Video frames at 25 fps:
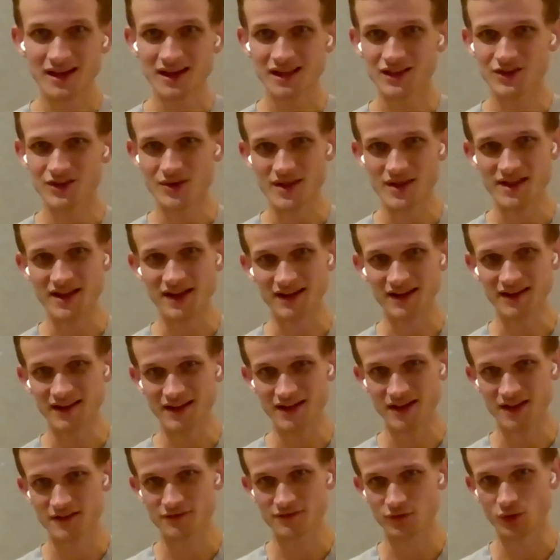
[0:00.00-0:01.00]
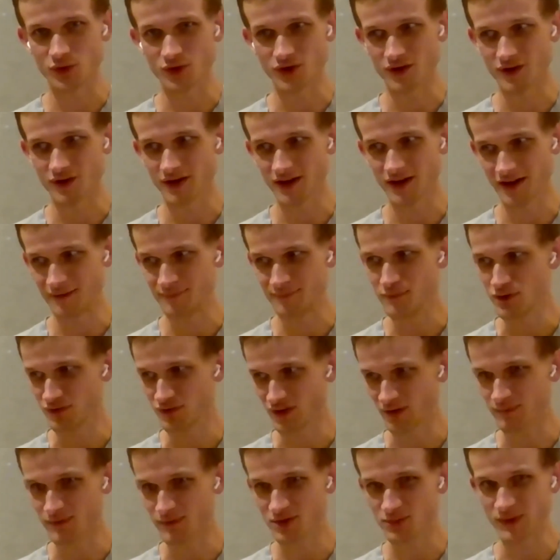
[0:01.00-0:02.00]
There's techniques for
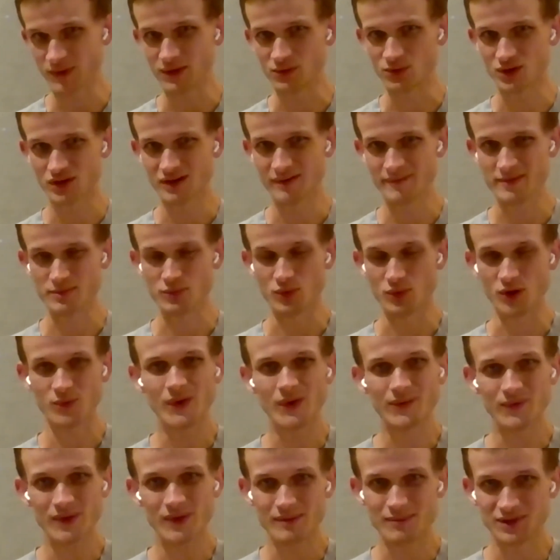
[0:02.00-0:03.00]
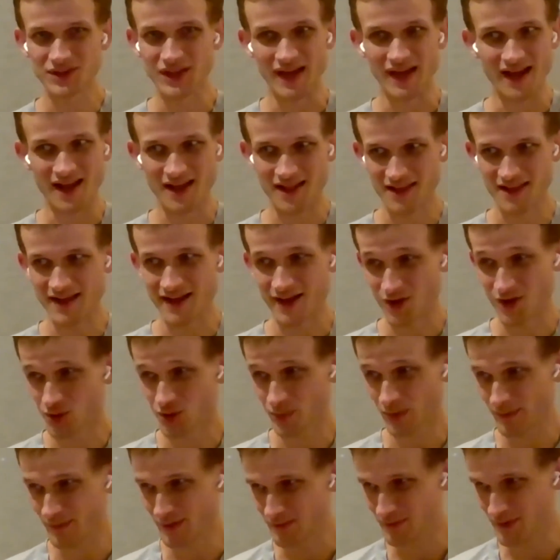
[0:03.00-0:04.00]
moving between rollups more quickly, but that has to
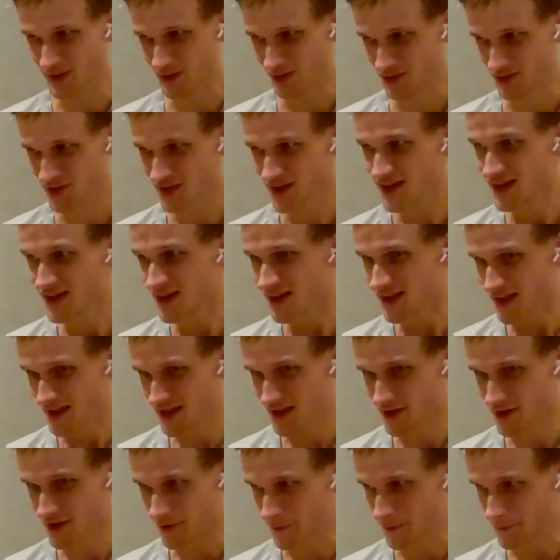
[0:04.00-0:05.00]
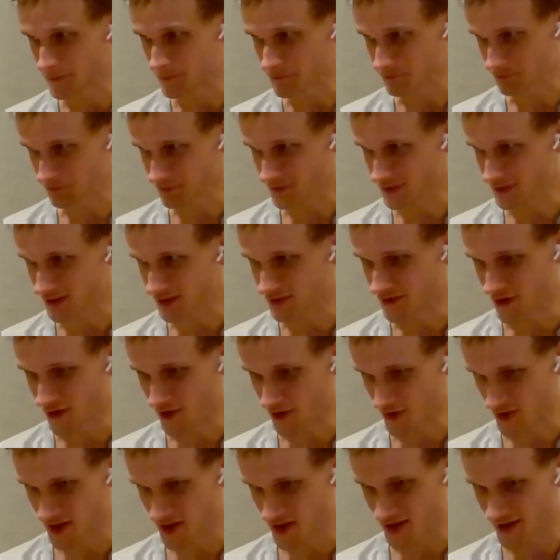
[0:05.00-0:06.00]
actually be built. So
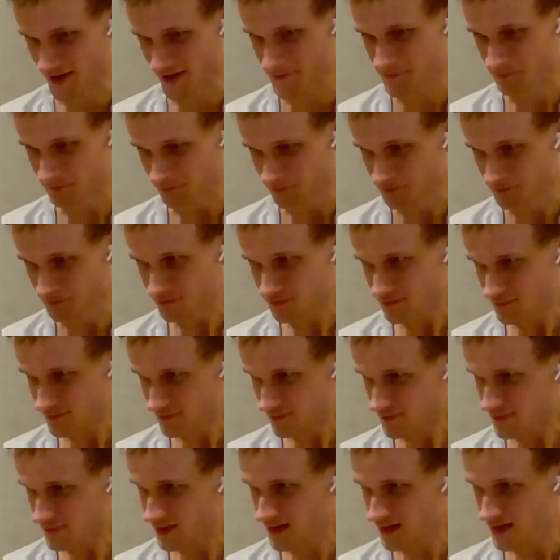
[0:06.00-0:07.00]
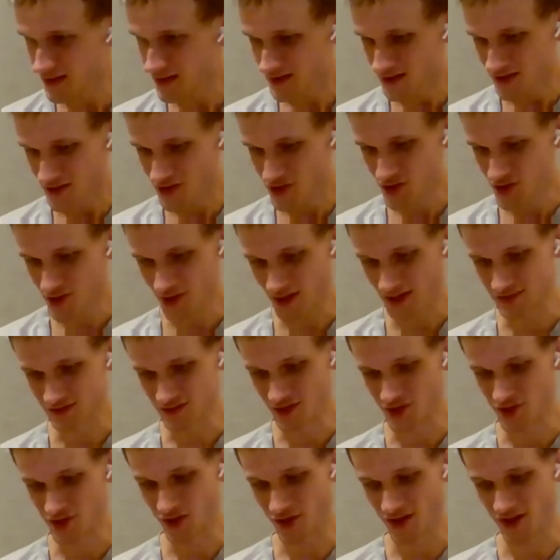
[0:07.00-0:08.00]
there's
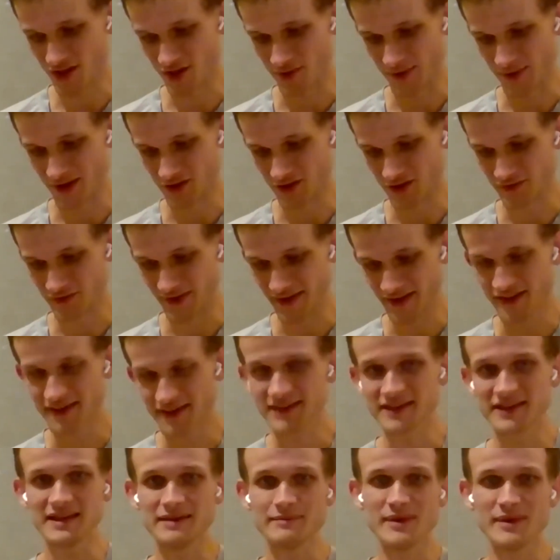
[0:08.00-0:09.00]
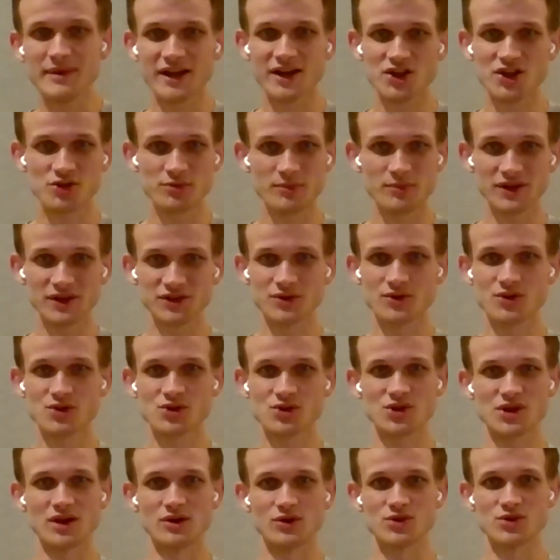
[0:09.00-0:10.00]
challenges around key management. There's
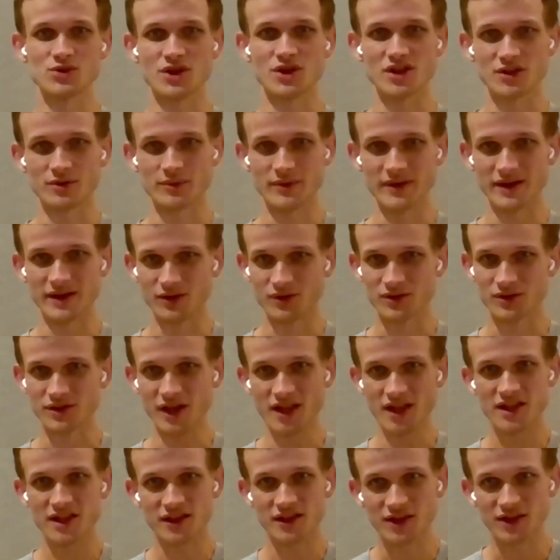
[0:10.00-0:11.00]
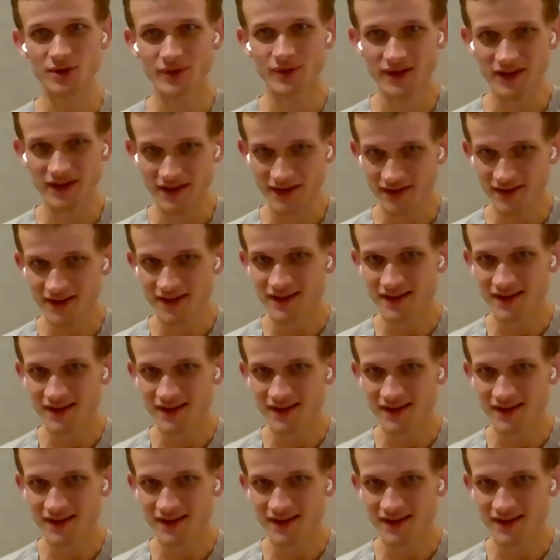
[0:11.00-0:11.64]
challenges around security.